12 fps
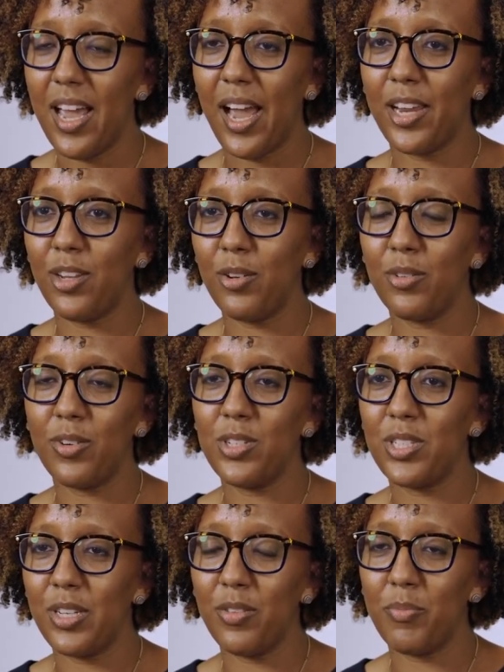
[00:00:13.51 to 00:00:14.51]
at
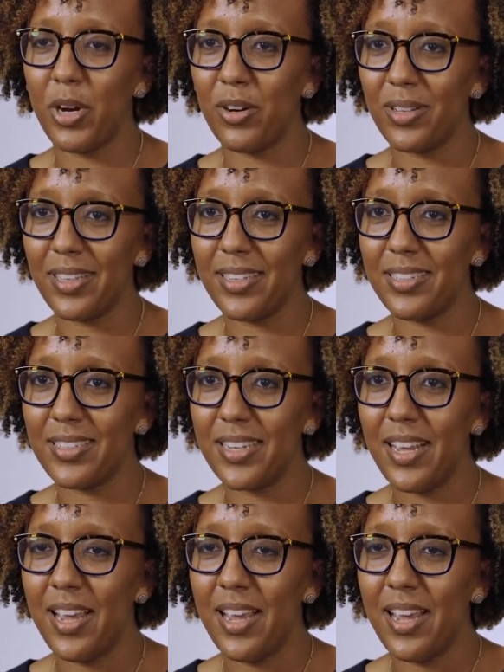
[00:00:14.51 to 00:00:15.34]
University of Maryland.